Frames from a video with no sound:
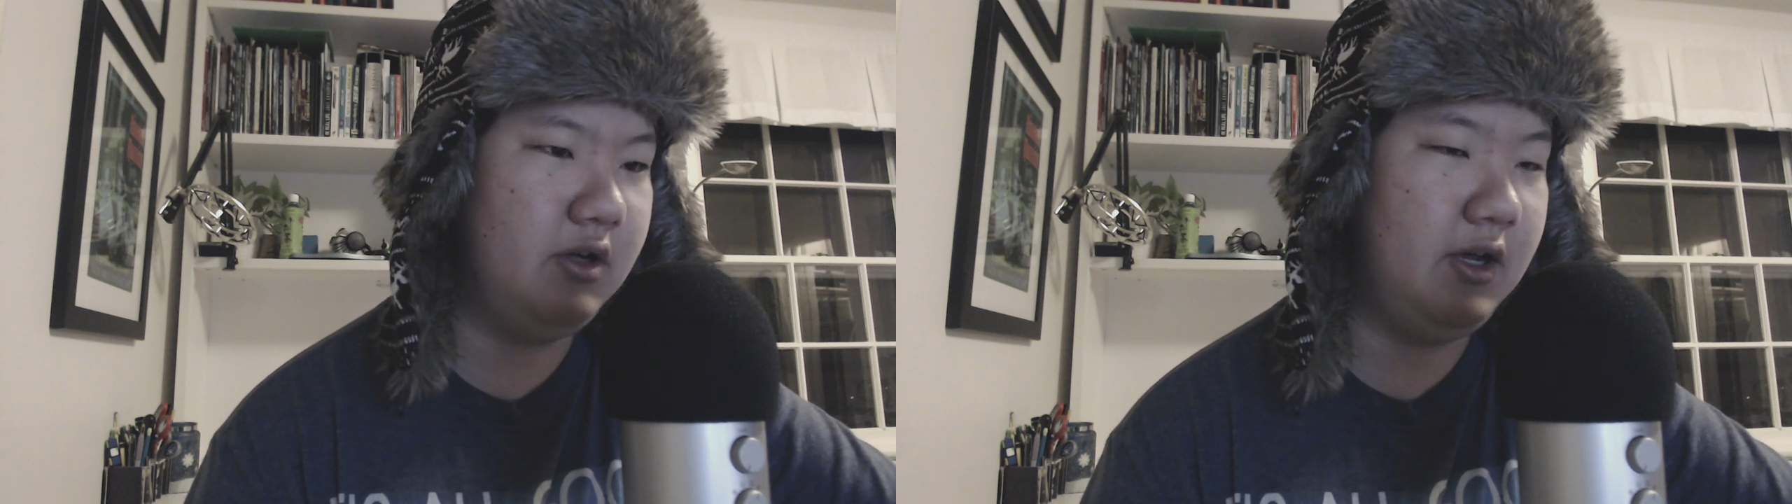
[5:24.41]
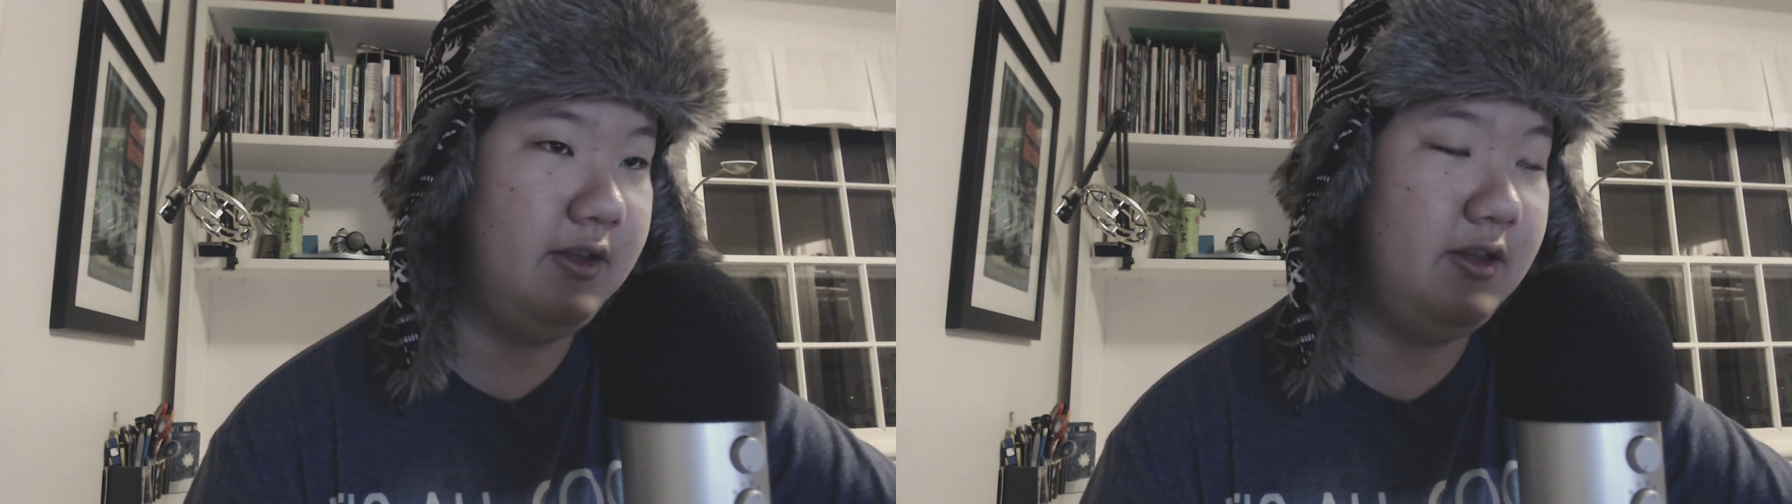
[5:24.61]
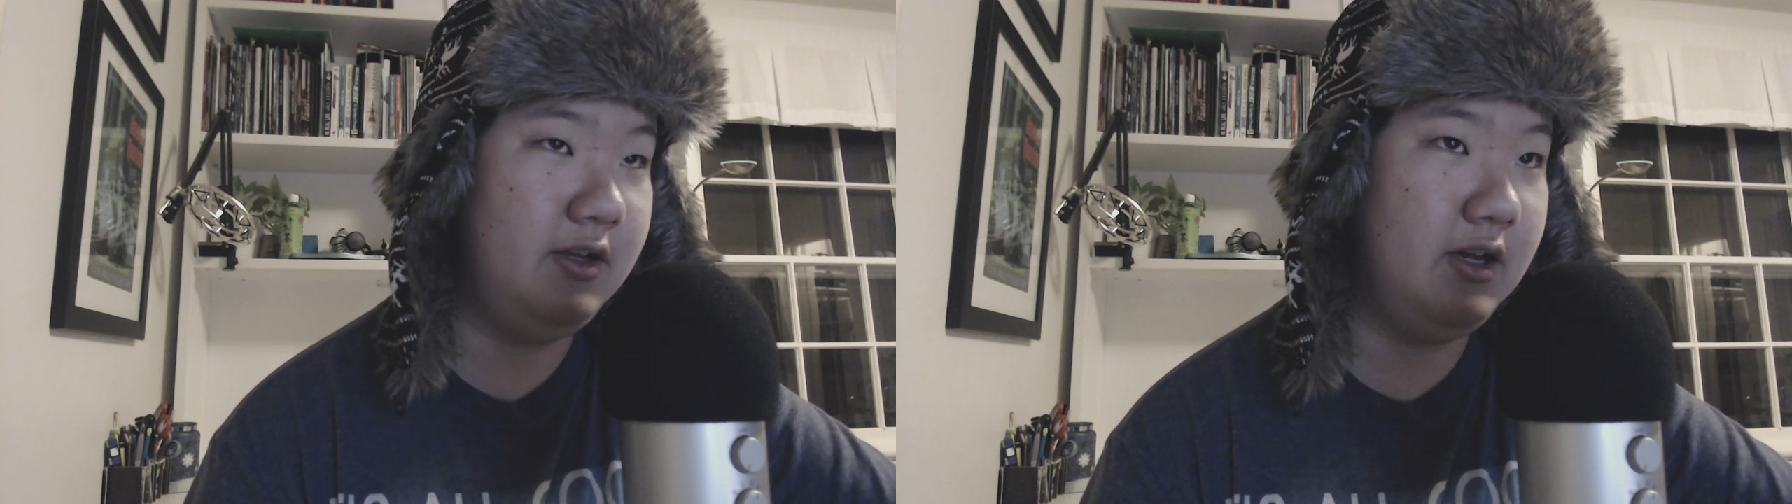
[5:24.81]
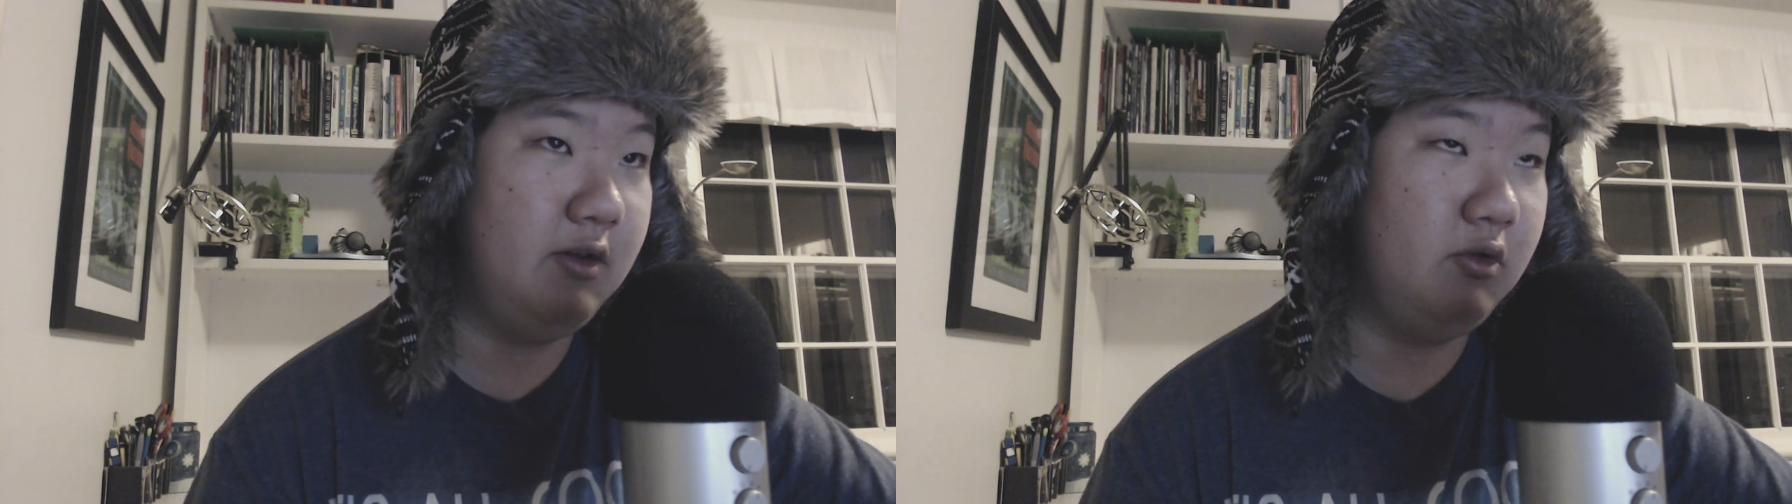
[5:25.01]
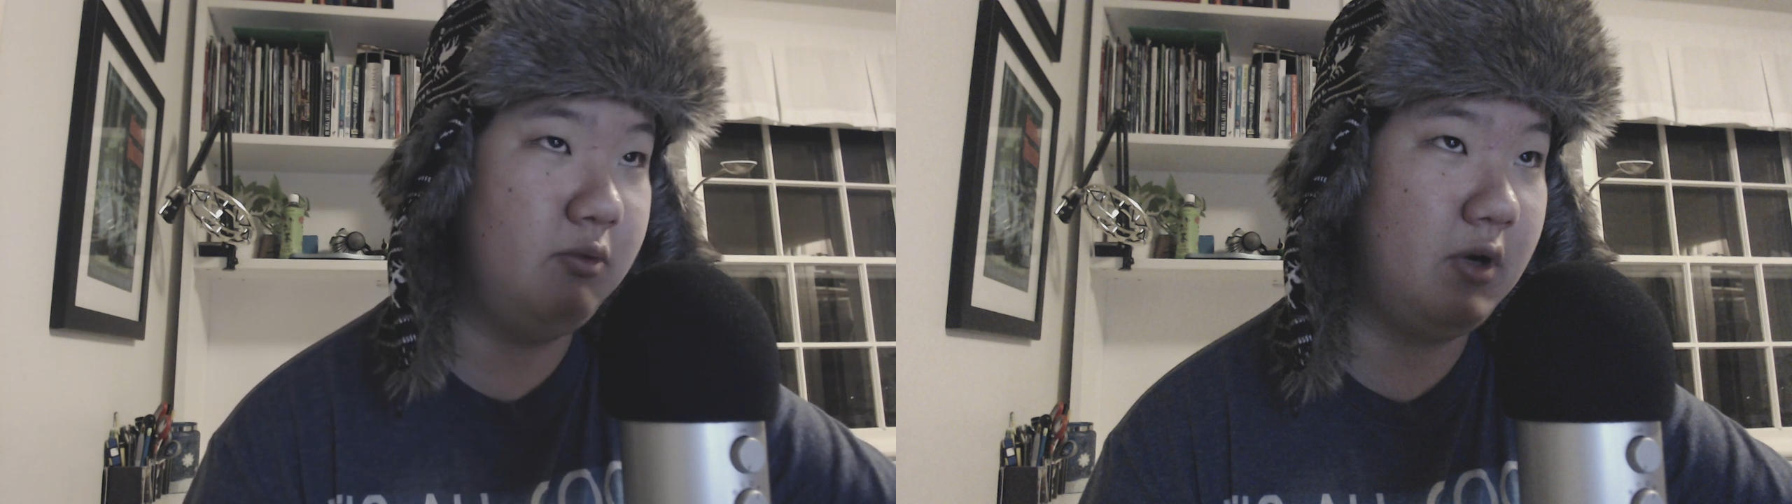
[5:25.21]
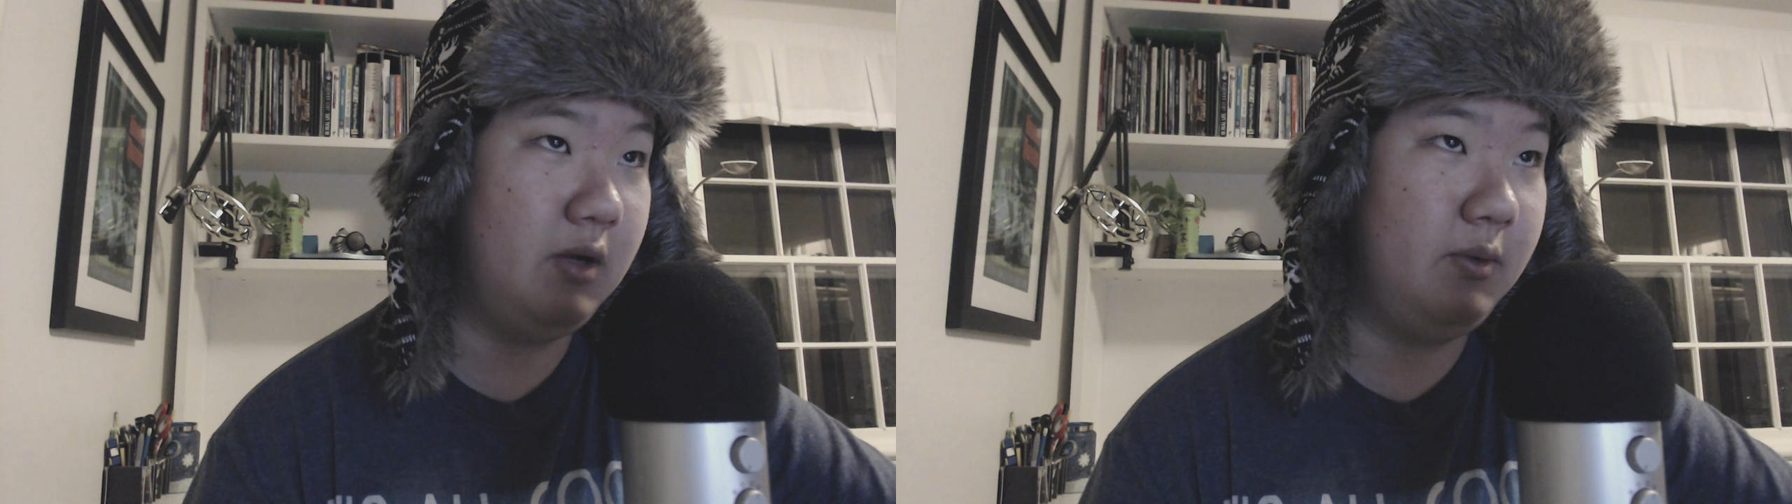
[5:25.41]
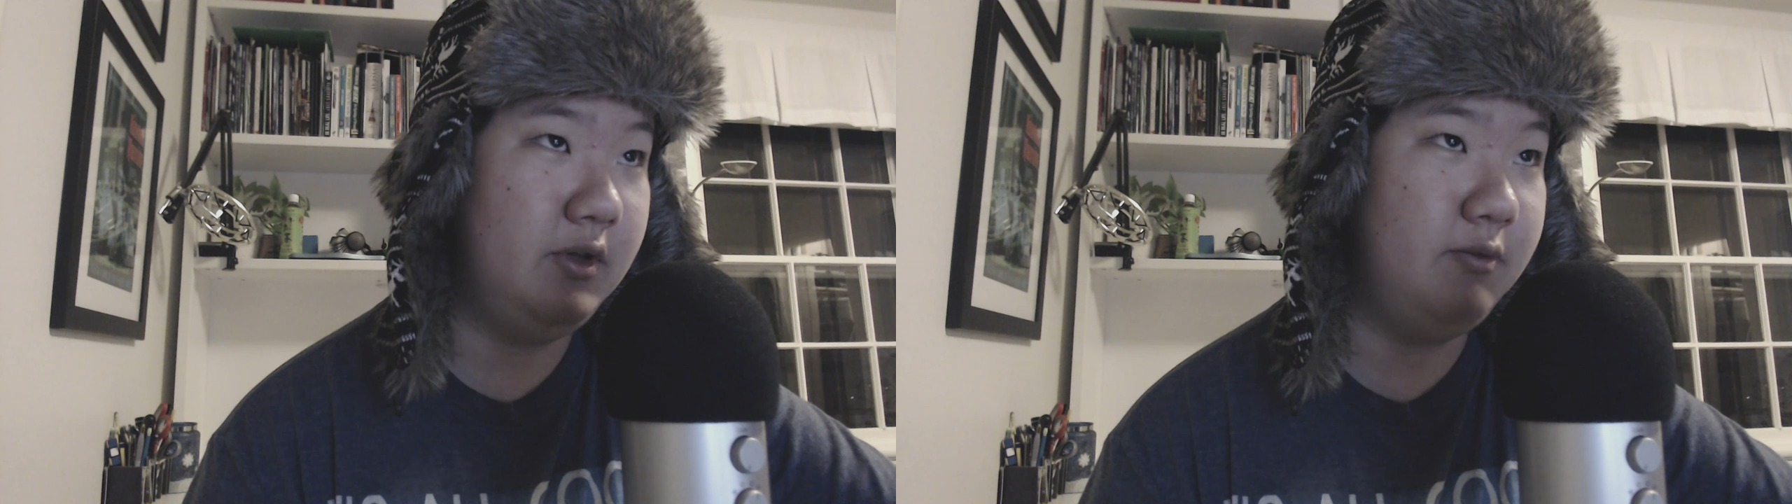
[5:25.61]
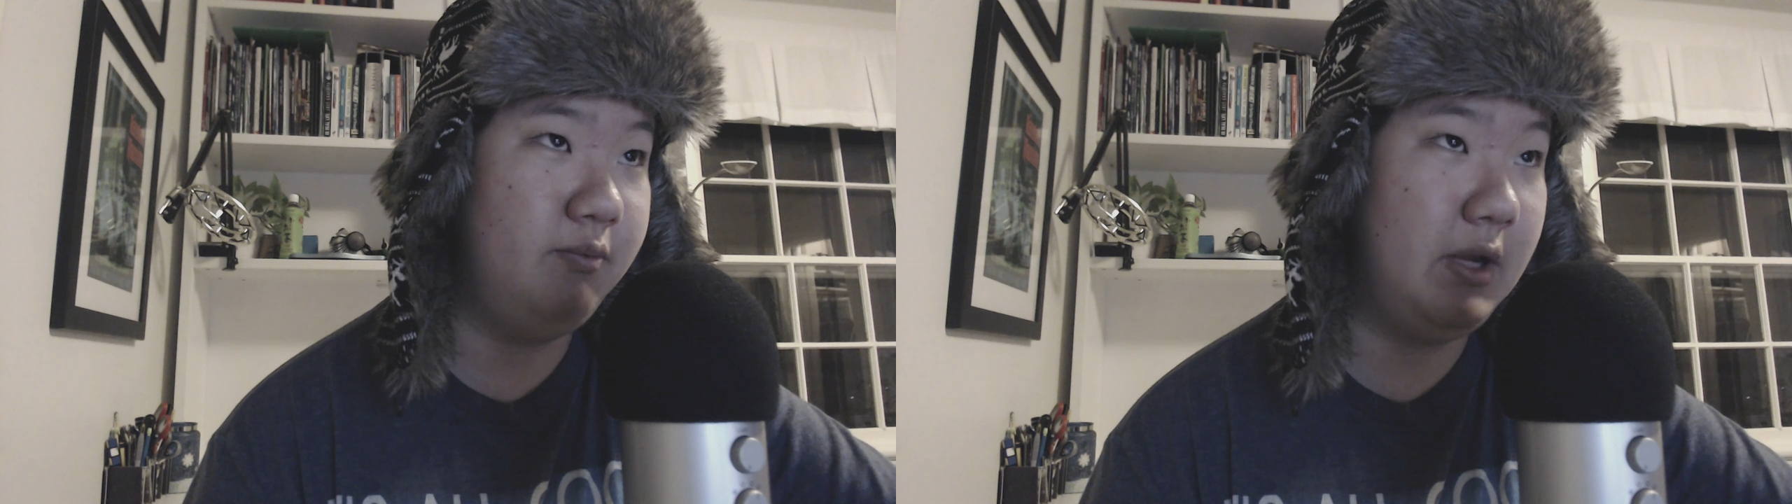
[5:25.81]
I think I will
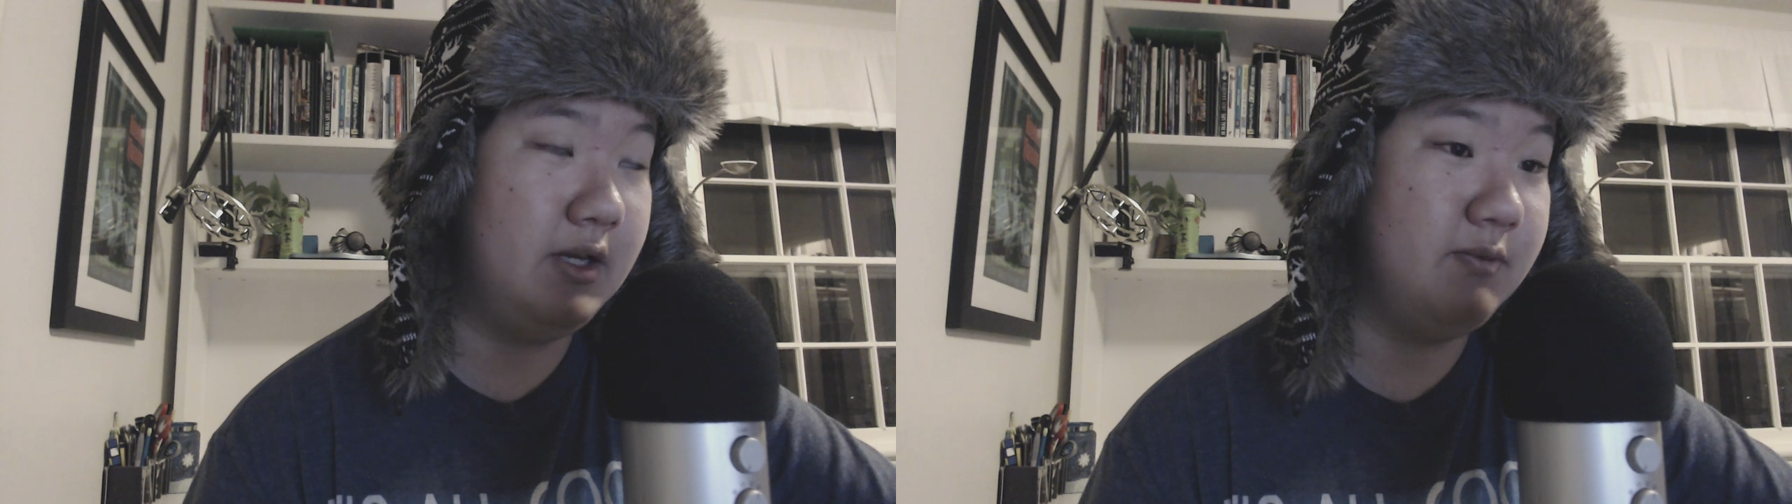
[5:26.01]
probably make